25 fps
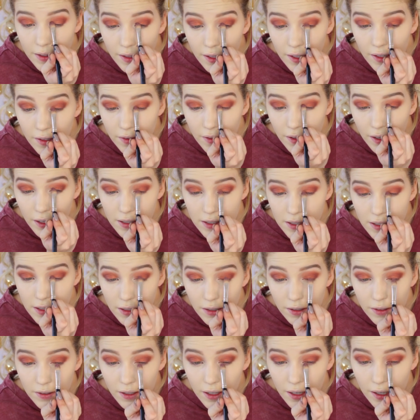And then
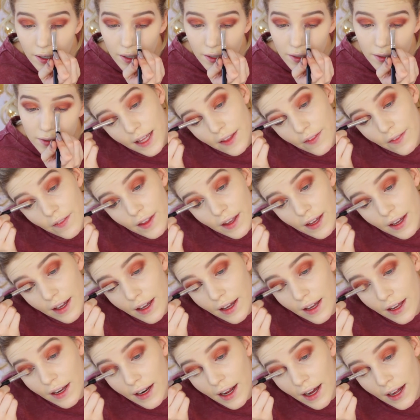Lester Luck. And
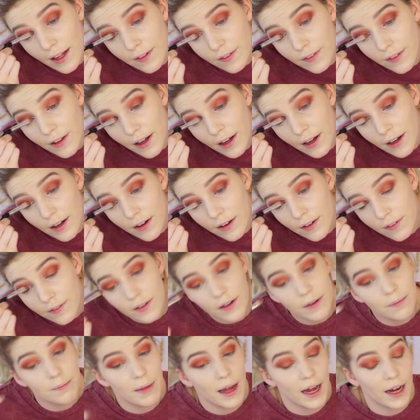then I
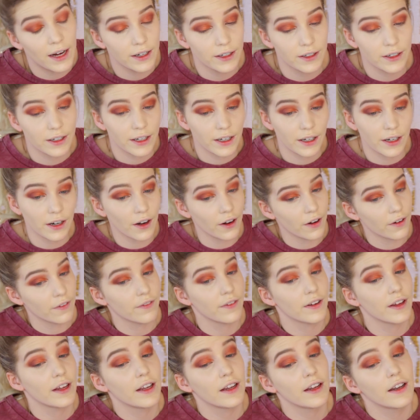love Mallory
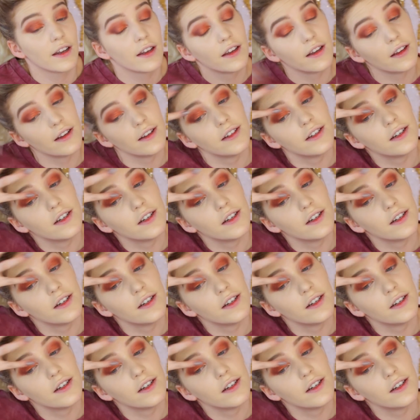Irvin.